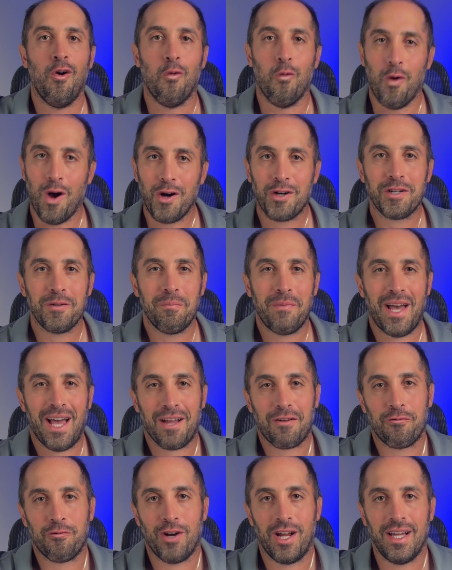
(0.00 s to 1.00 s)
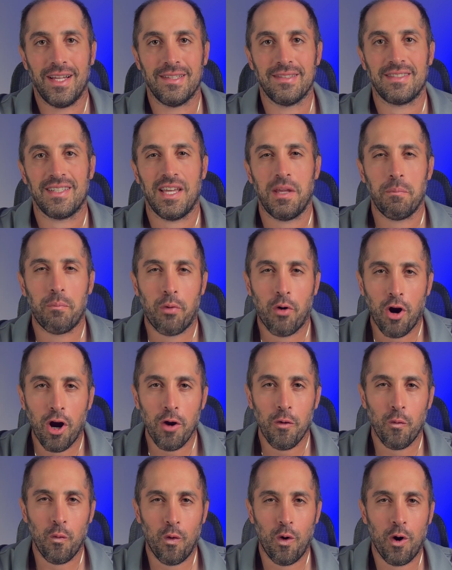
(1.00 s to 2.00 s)
Welcome back, friends. In
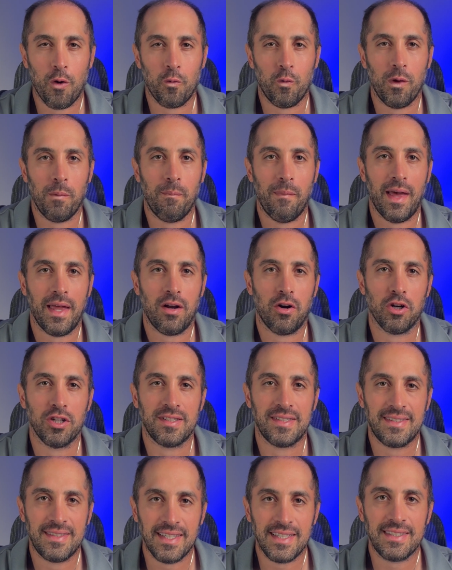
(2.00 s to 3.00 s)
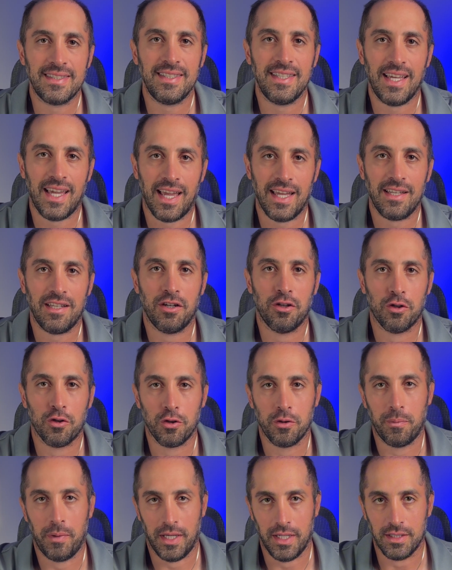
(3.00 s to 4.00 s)
part 1, we met our
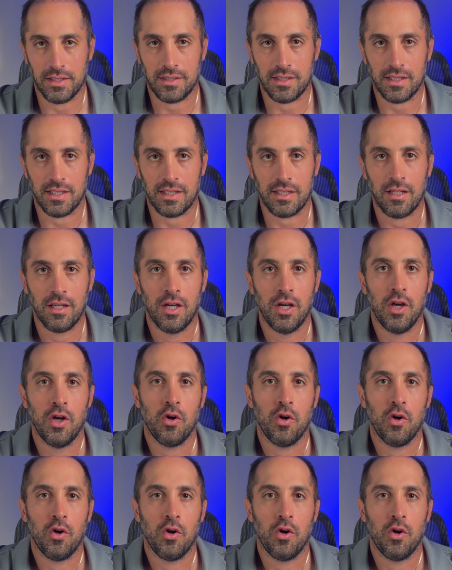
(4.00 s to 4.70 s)
68-year-old patient